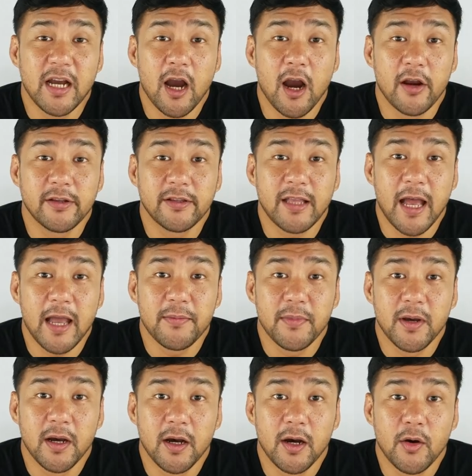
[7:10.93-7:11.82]
a hard time
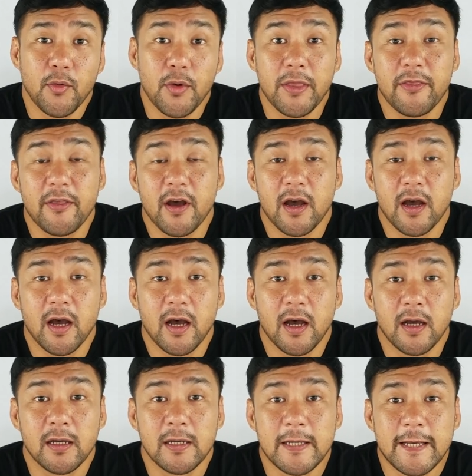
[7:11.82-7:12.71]
uh, with the
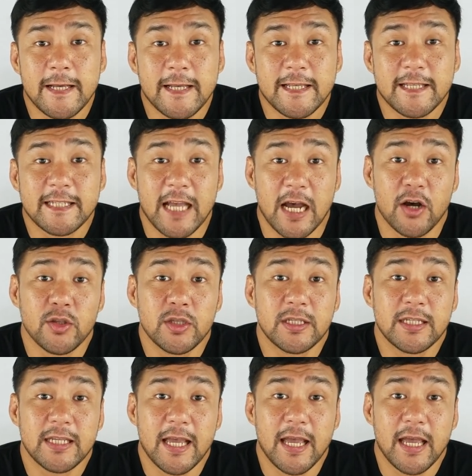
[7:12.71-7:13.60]

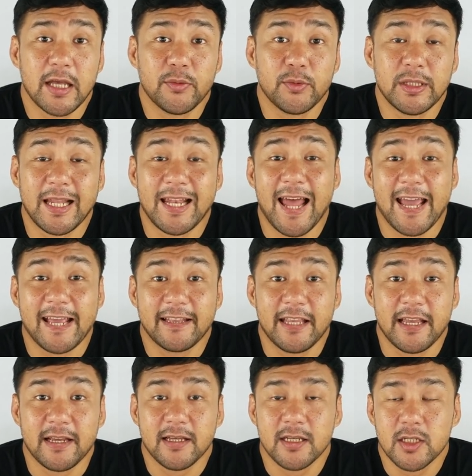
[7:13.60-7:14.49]
sounds and with the
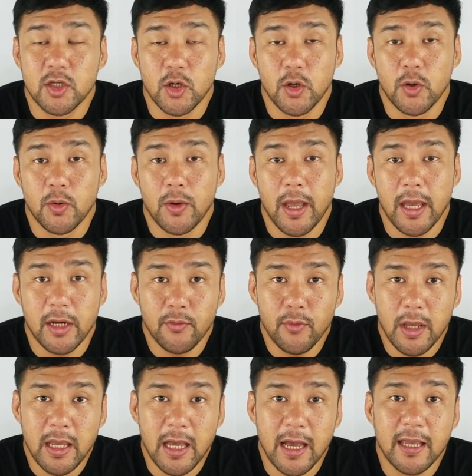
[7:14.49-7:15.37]
lights. So
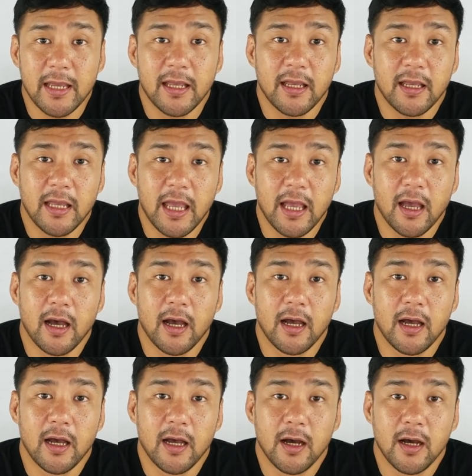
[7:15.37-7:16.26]
anyway, I
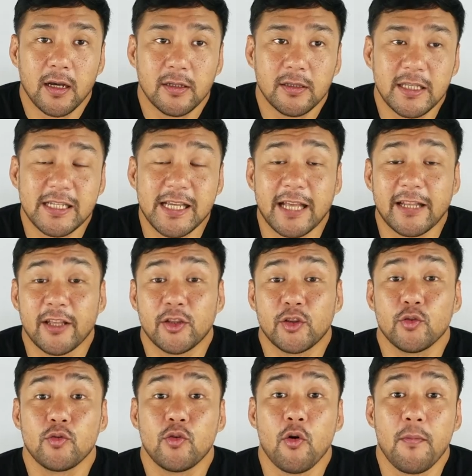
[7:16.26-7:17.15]
uh,
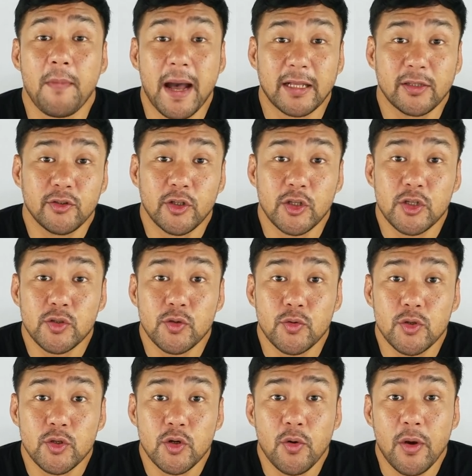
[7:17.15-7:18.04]
decided to go back to the
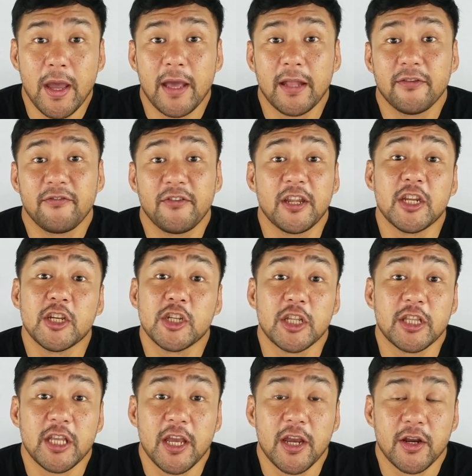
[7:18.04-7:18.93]
studio and finish
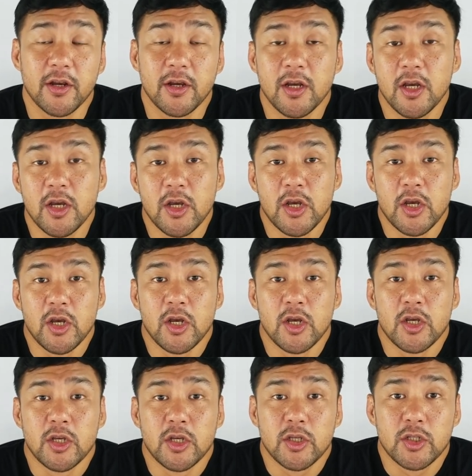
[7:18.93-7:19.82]
it.
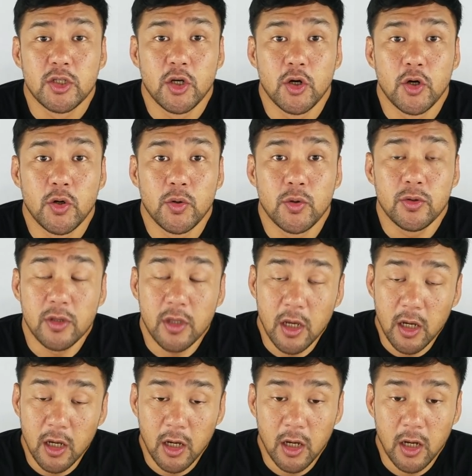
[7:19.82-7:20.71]
So
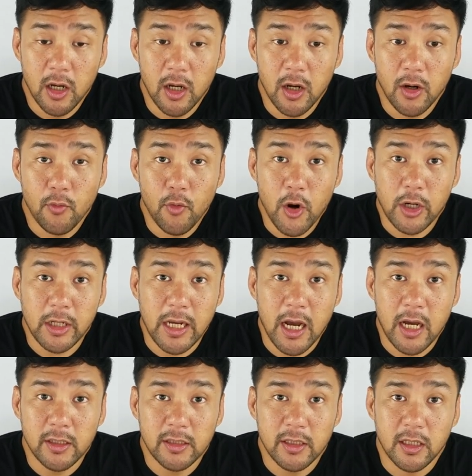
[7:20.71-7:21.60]
the
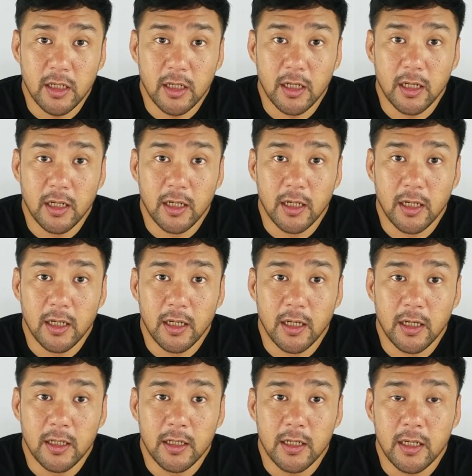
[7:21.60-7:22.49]
workout uh,